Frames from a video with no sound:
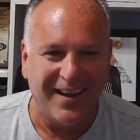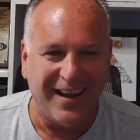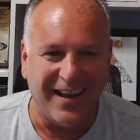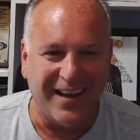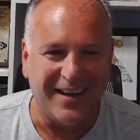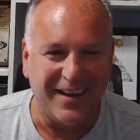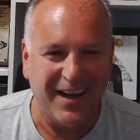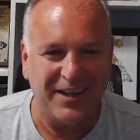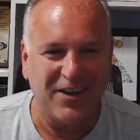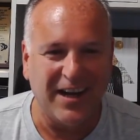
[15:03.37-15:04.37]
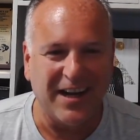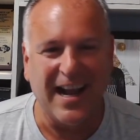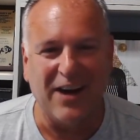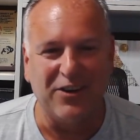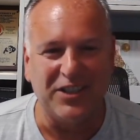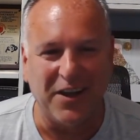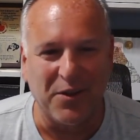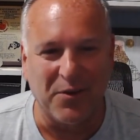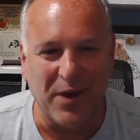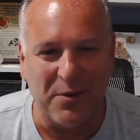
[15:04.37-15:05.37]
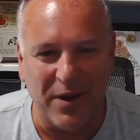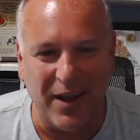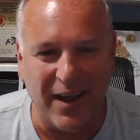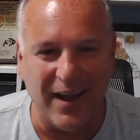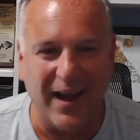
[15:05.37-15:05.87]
and I tried to couch it in the right way.